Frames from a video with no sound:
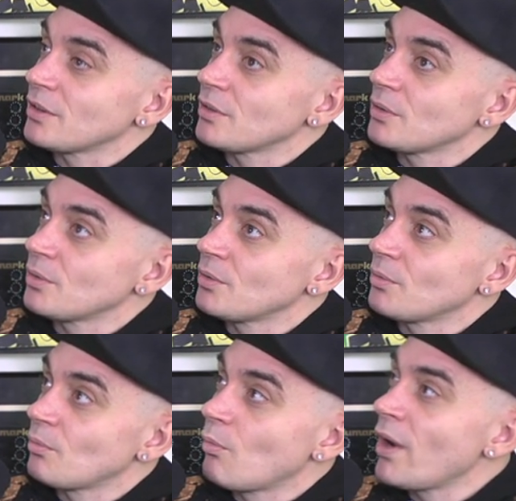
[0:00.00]
Like,
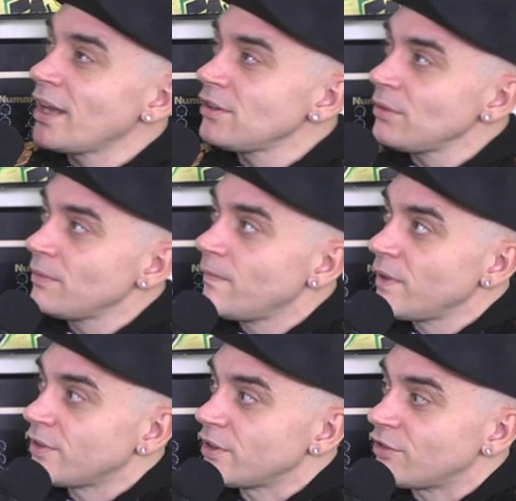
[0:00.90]
where do you
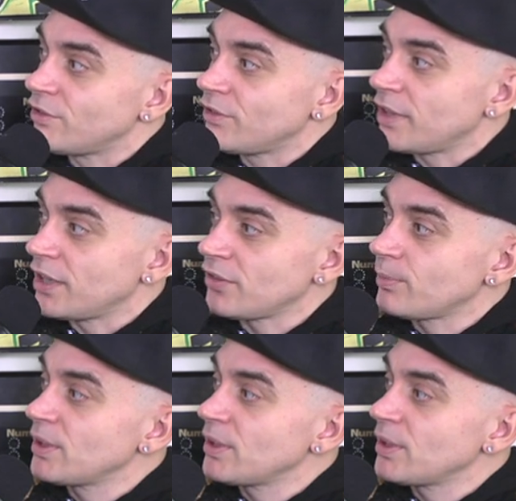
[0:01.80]
envisage this?